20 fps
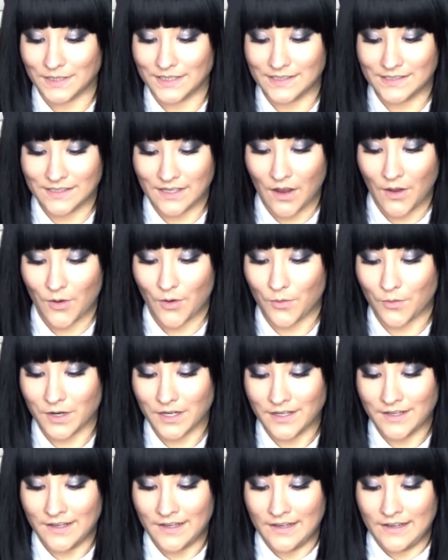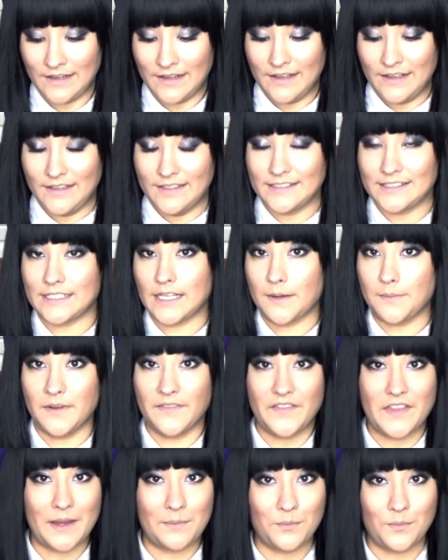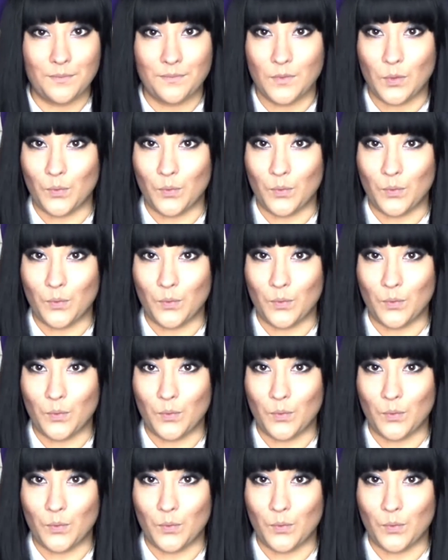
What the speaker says: So some of them